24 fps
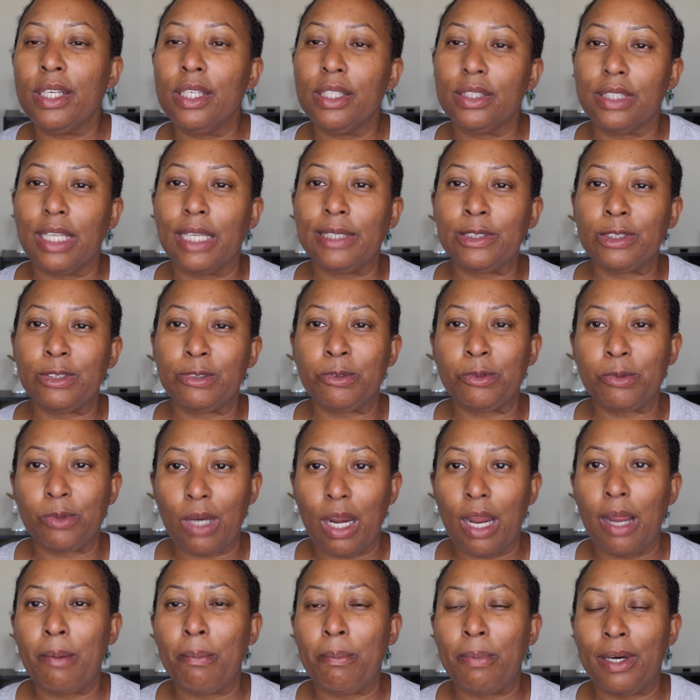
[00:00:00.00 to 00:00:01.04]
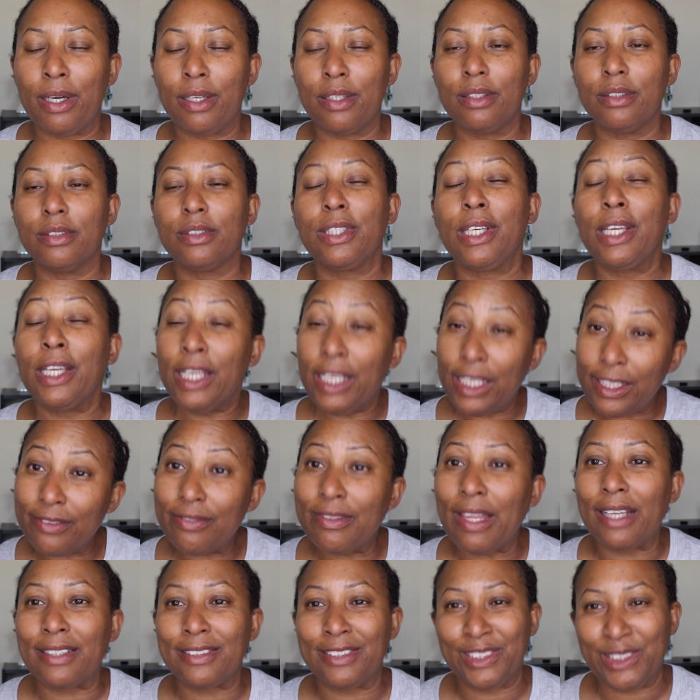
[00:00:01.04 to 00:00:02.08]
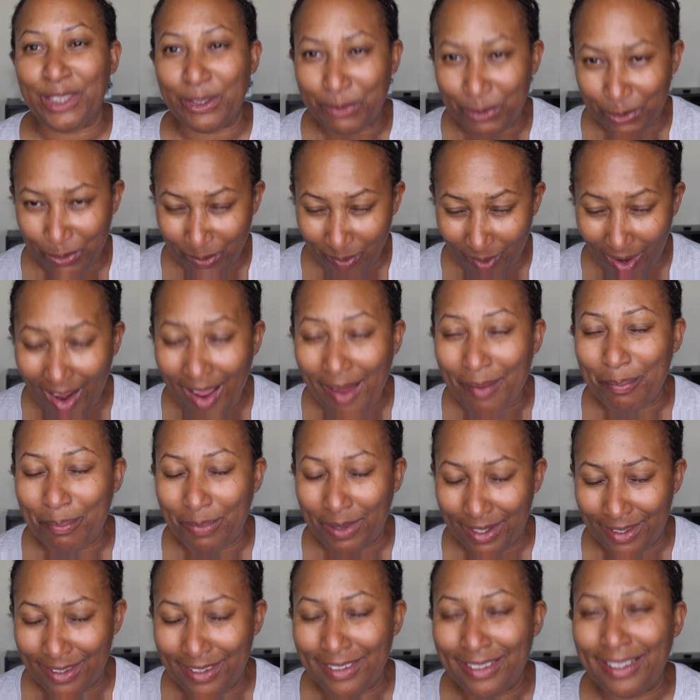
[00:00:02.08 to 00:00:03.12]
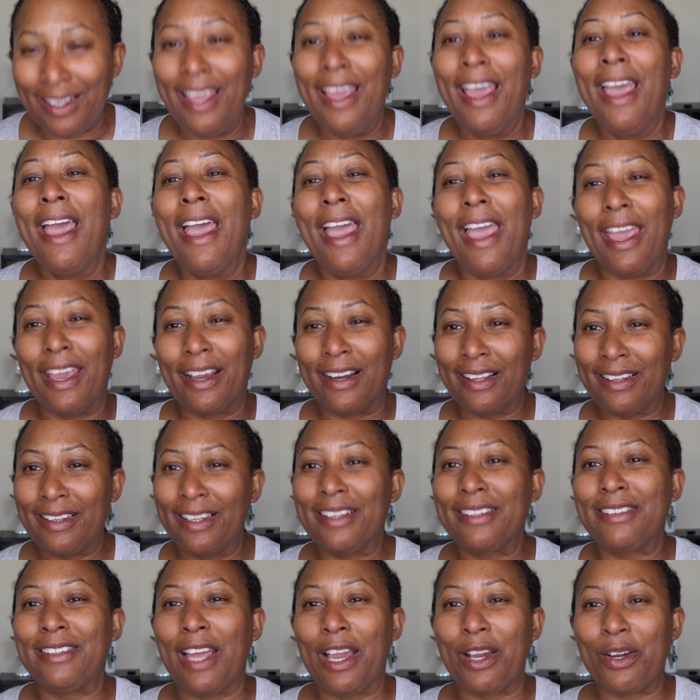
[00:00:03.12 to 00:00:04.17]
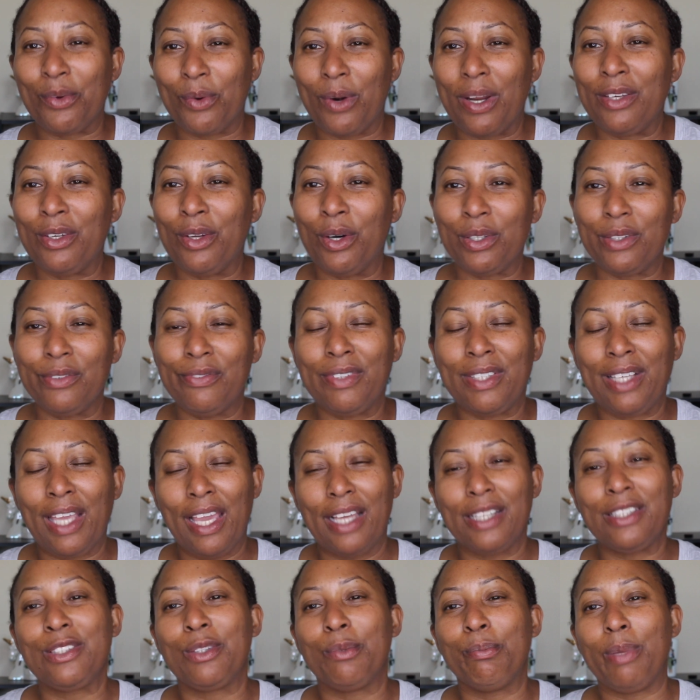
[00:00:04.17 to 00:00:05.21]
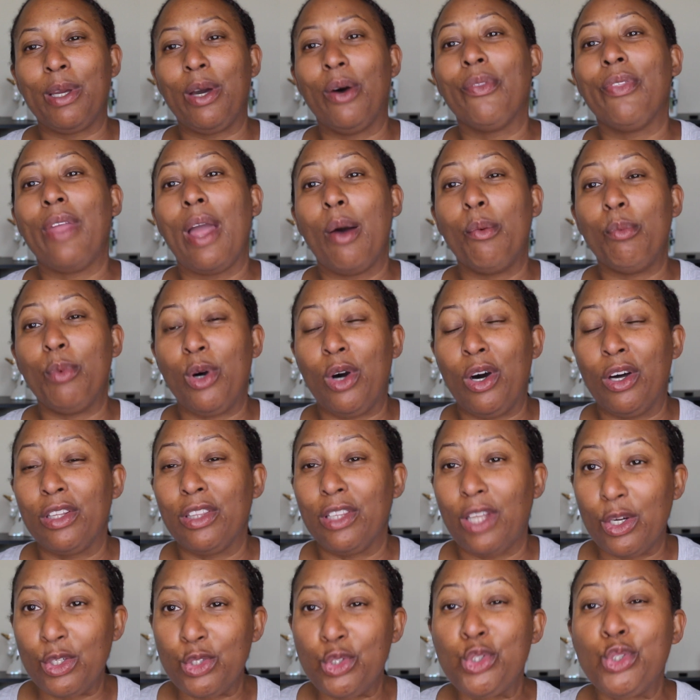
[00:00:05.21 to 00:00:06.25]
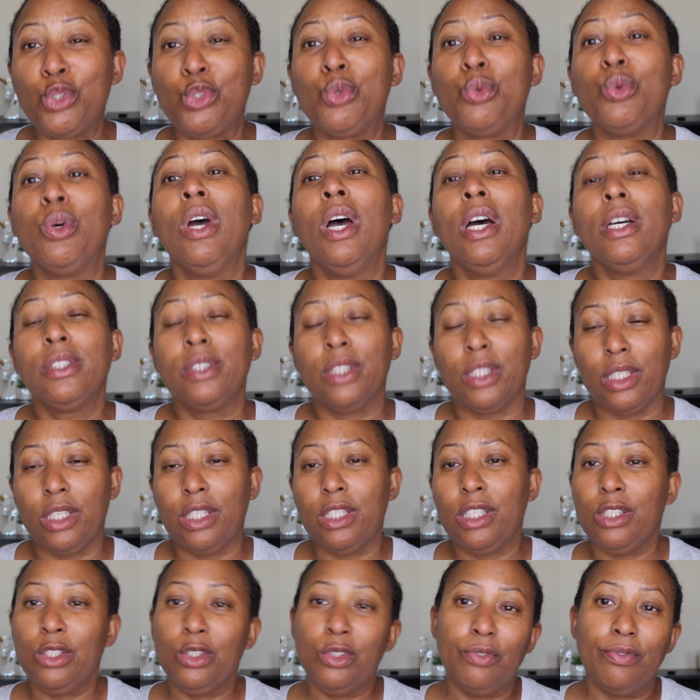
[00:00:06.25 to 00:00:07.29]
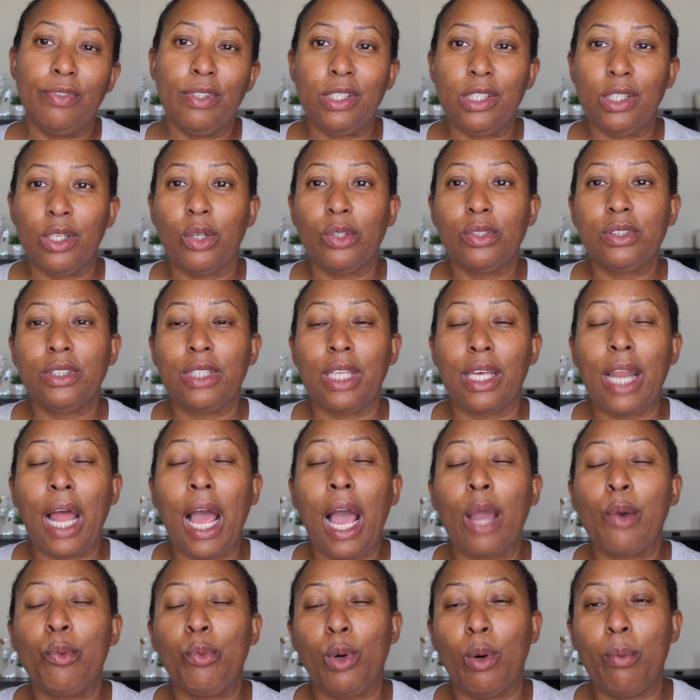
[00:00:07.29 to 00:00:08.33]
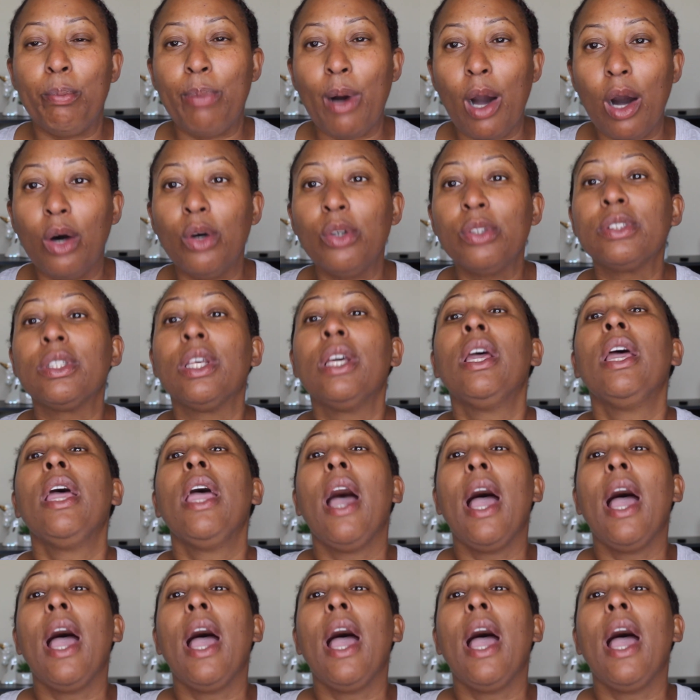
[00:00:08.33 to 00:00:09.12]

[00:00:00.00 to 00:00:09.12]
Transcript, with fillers: and hit that subscribe button. Hit that subscribe button and click that gray notification bell that will alert you to any new videos that I will post.